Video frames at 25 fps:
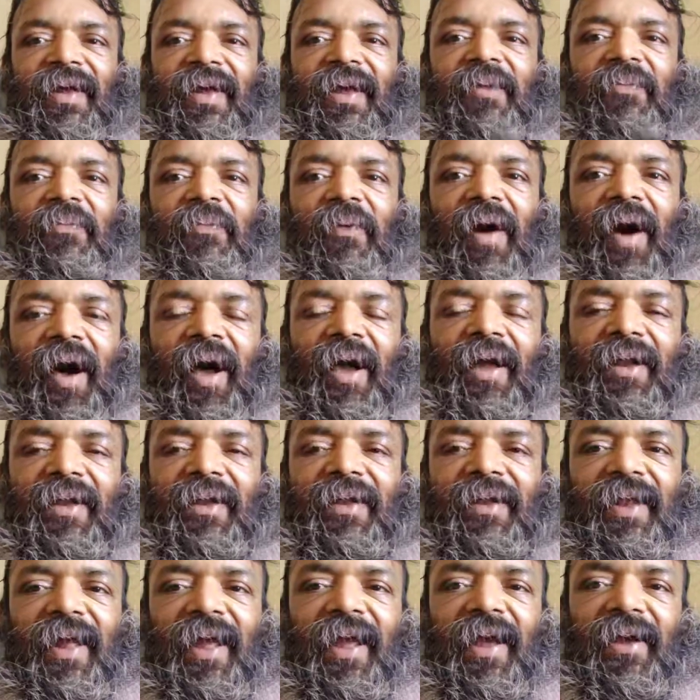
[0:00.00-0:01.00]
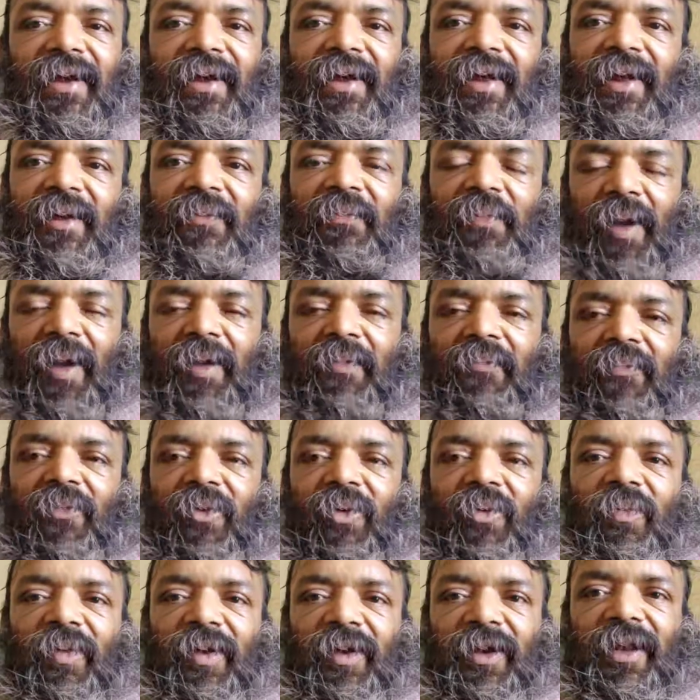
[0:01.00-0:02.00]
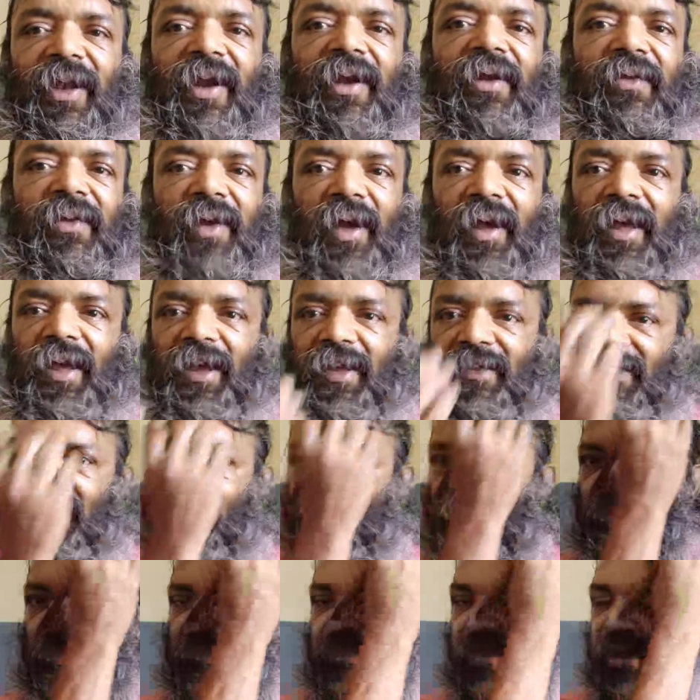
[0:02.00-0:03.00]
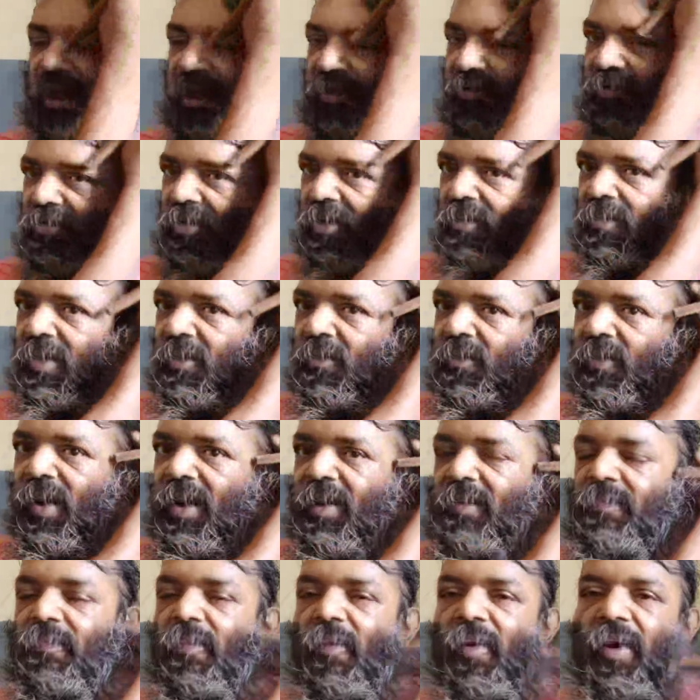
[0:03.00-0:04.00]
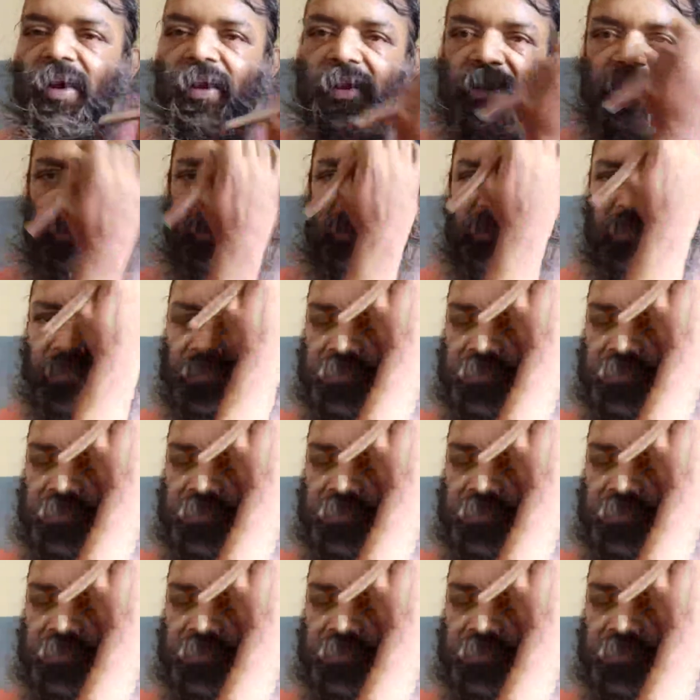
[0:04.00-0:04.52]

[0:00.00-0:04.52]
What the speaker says: if I move delta x from x comma y point,